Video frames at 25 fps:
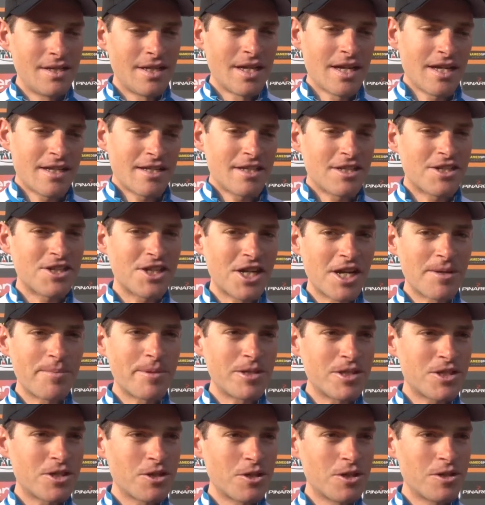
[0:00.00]
Yeah, the shape
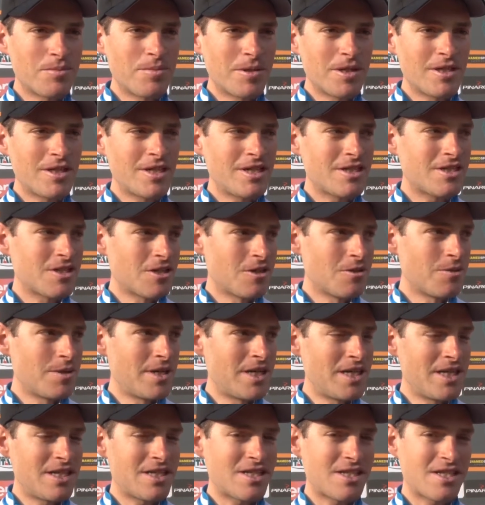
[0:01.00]
is good, but it's
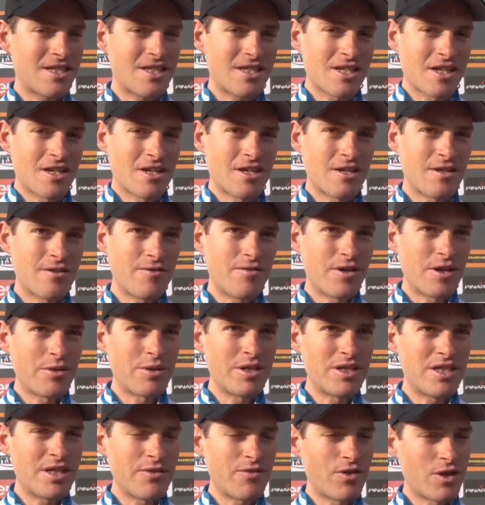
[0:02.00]
always
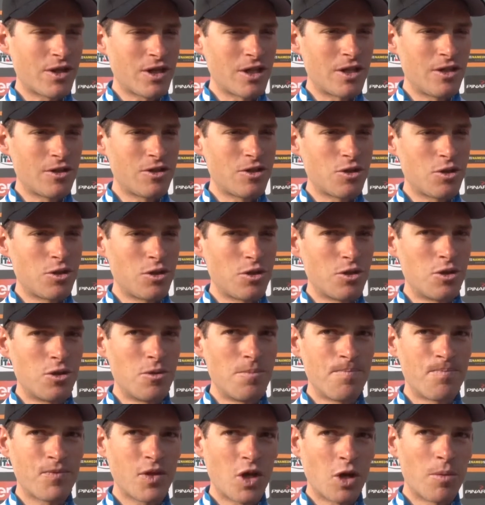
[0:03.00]
very difficult to
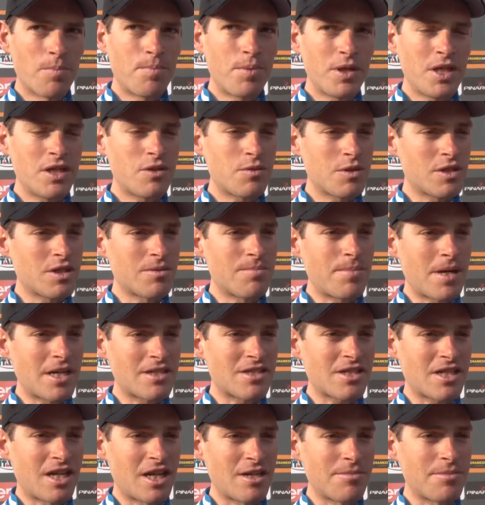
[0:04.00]
compete with the
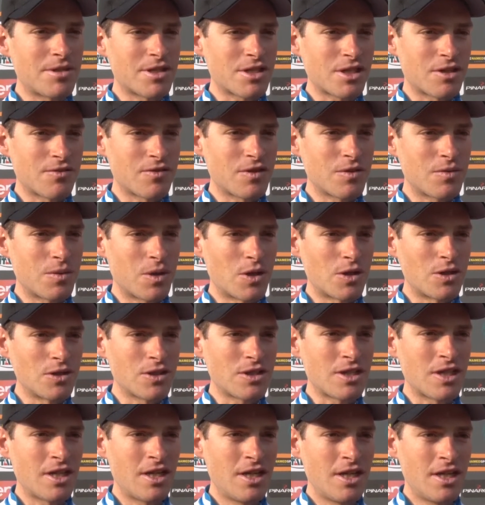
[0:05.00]
best climbers of the
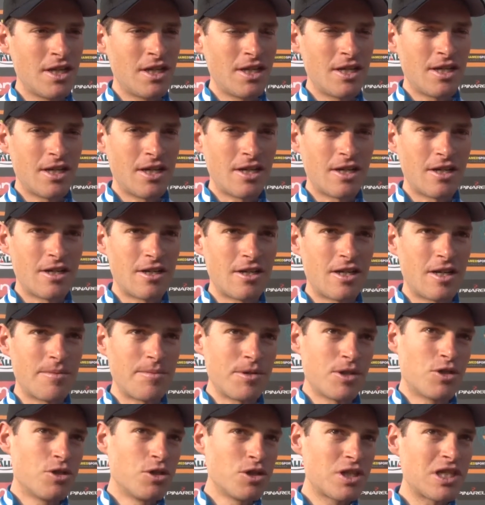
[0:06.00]
world.
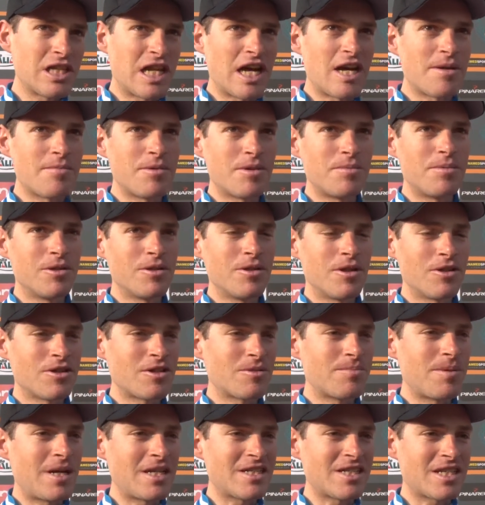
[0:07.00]
I'm a good climber, but not
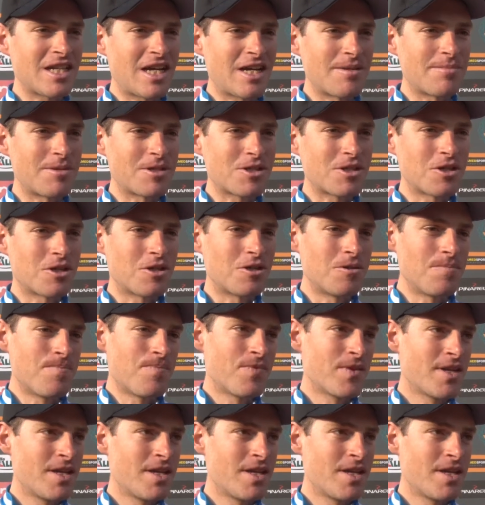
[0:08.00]
the best climber, so